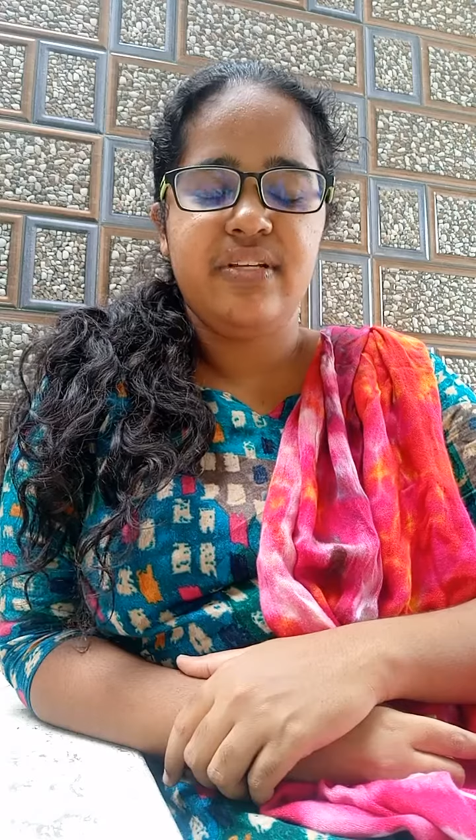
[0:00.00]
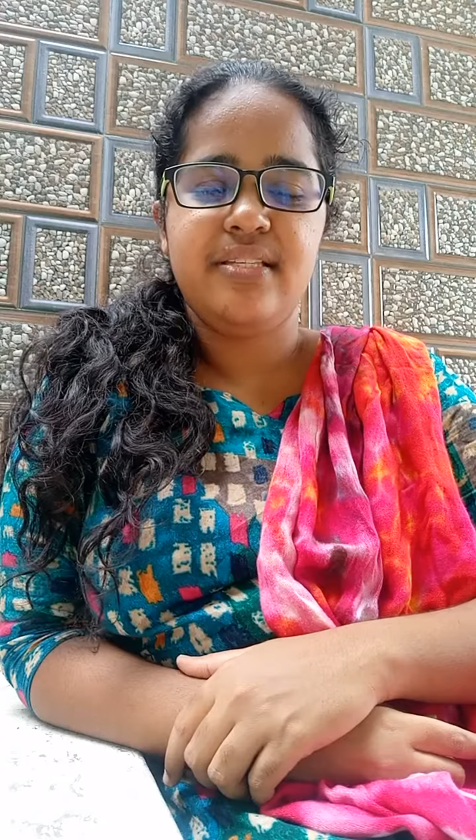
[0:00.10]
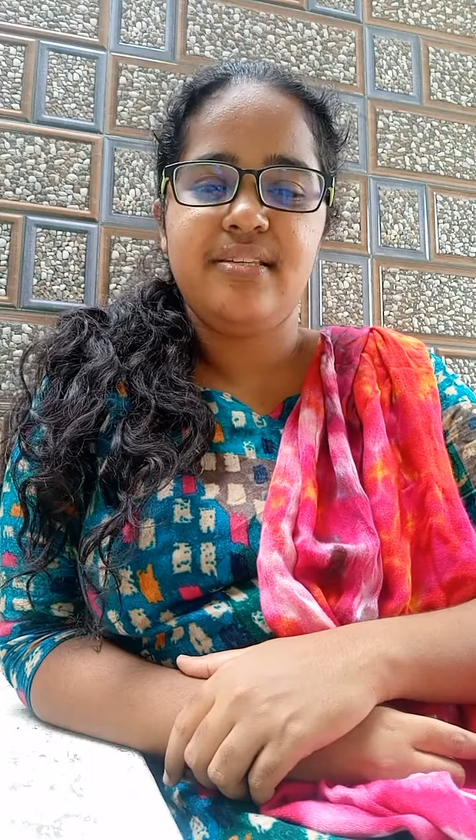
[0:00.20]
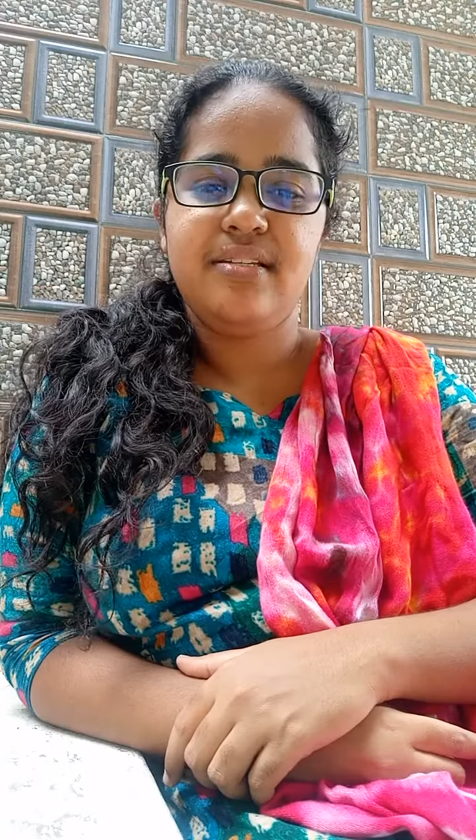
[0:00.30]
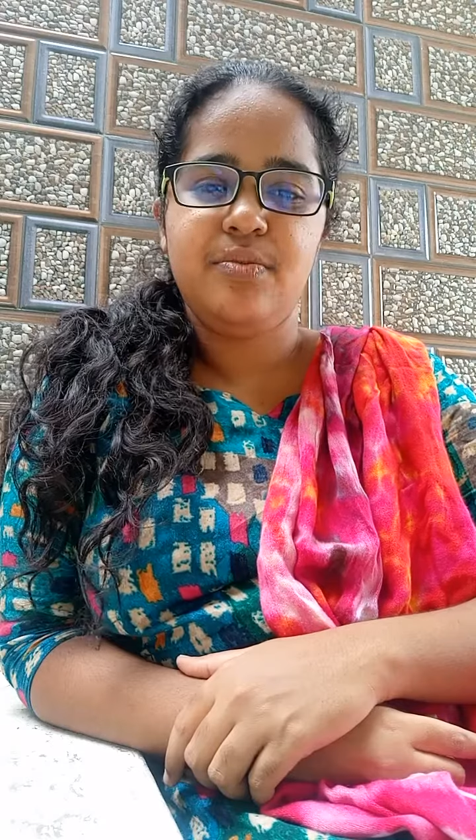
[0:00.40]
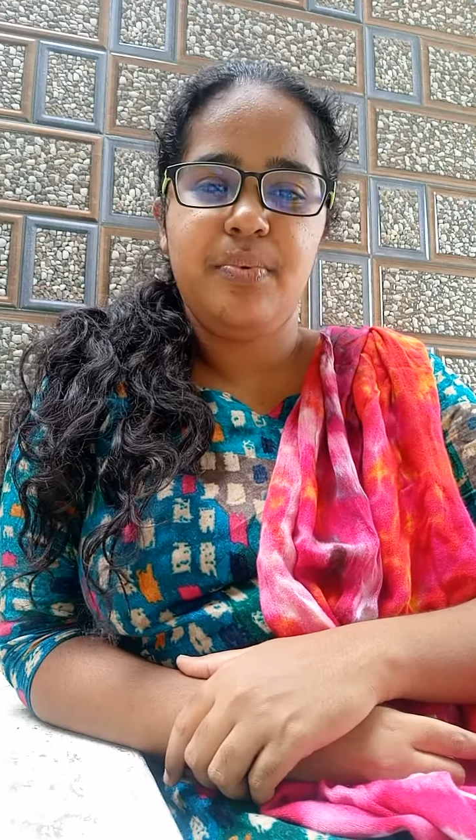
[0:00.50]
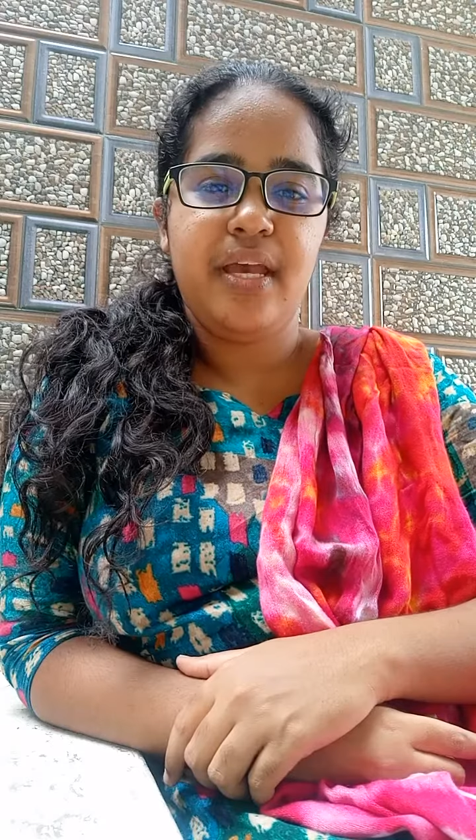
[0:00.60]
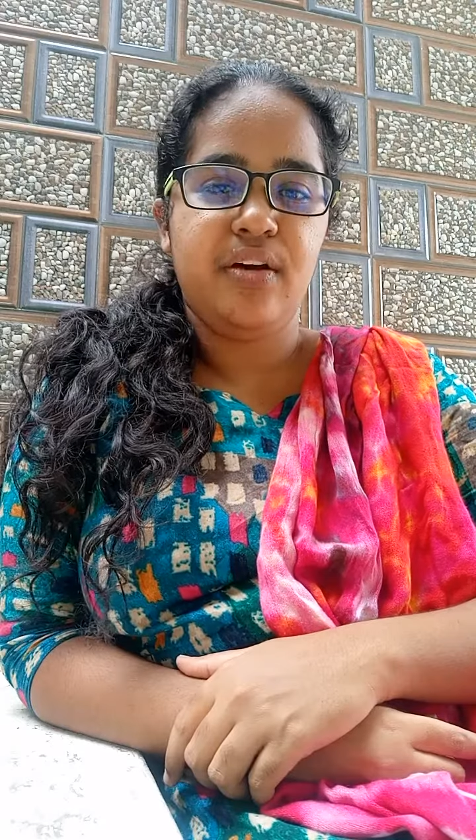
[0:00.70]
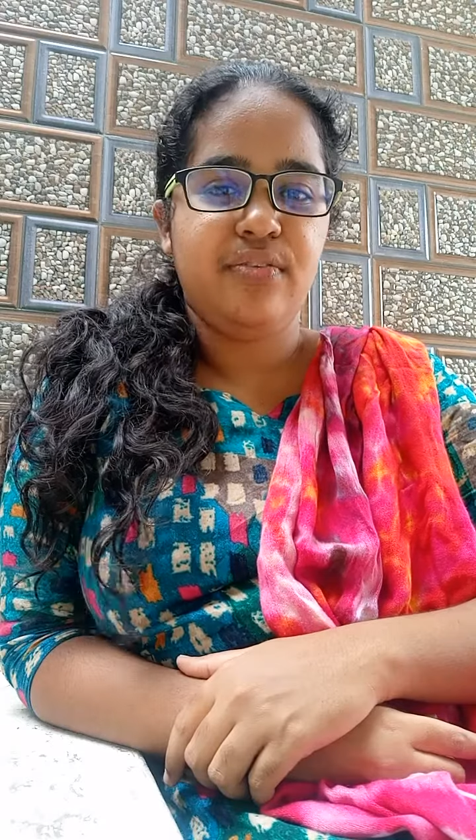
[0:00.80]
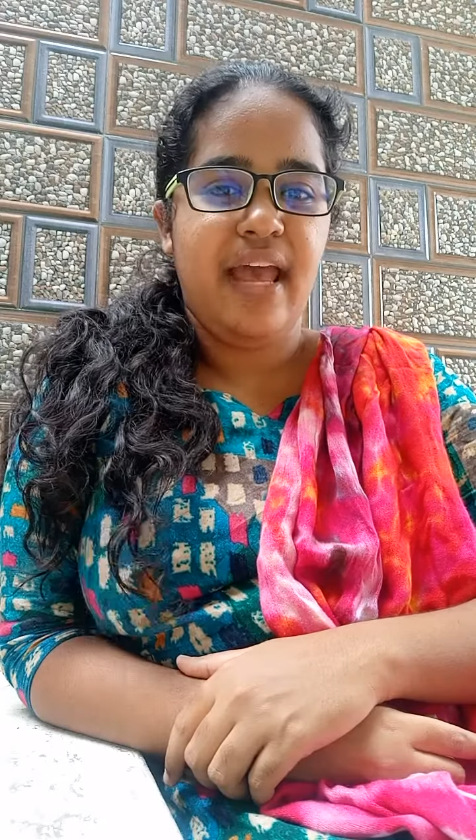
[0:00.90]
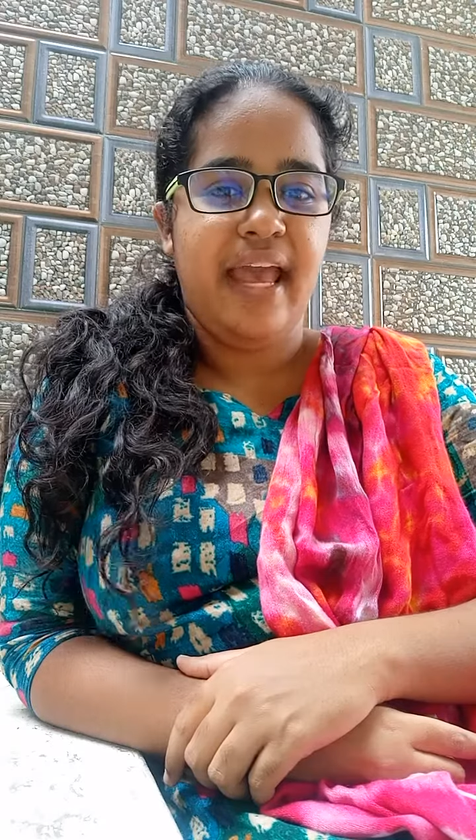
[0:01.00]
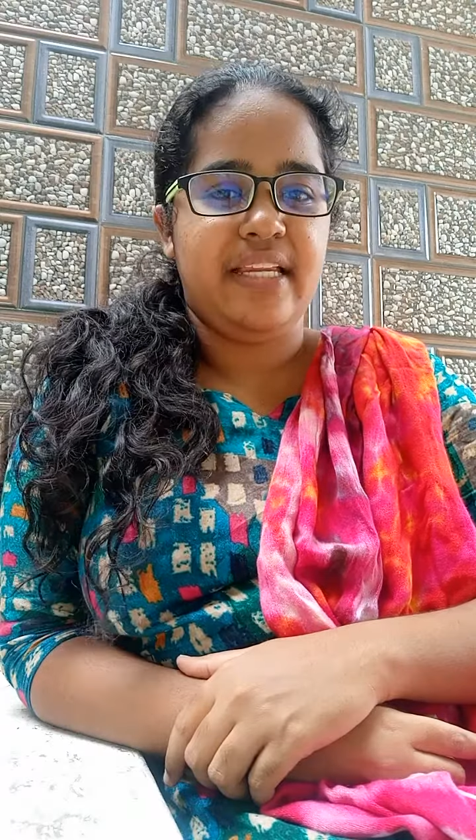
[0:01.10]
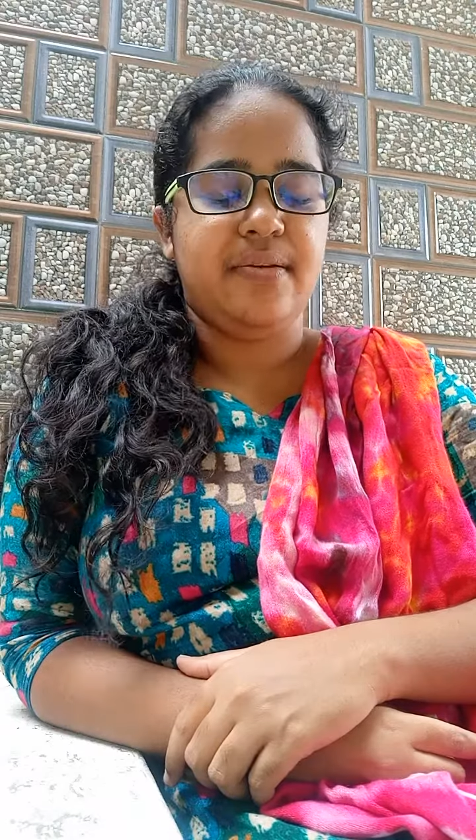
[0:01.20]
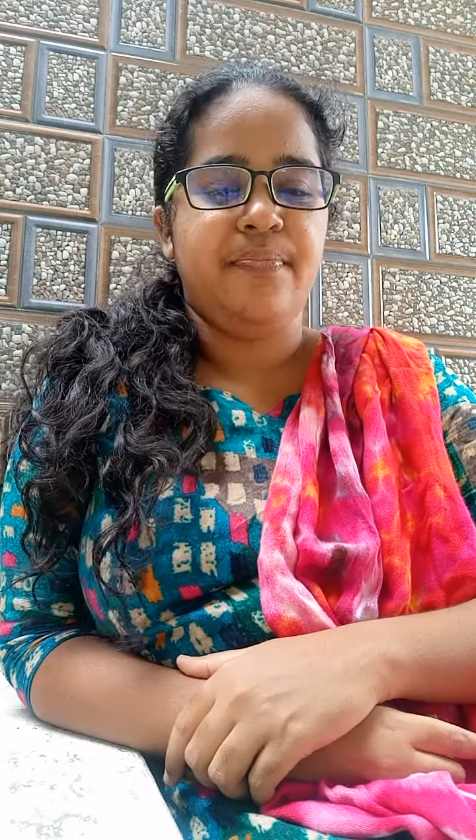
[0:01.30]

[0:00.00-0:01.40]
with CGPA of 8.